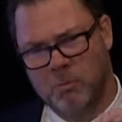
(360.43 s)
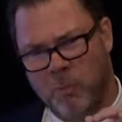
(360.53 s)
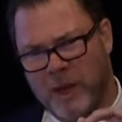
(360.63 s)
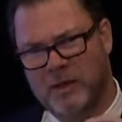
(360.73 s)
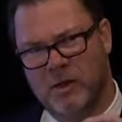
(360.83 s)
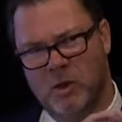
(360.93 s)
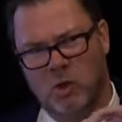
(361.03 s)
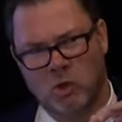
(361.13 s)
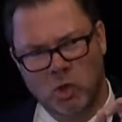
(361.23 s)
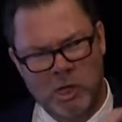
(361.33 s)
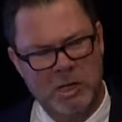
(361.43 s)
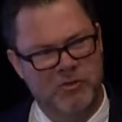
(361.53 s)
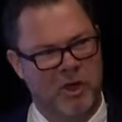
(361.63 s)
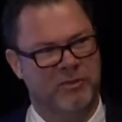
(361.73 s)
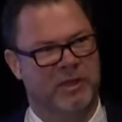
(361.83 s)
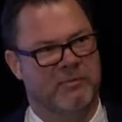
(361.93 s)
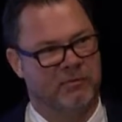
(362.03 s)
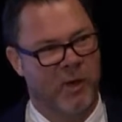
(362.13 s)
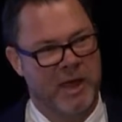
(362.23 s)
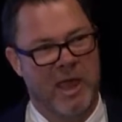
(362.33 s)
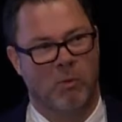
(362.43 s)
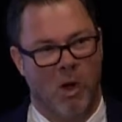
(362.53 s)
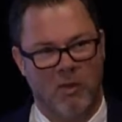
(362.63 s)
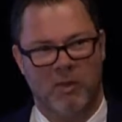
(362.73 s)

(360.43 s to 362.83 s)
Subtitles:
But looking just at the front end, while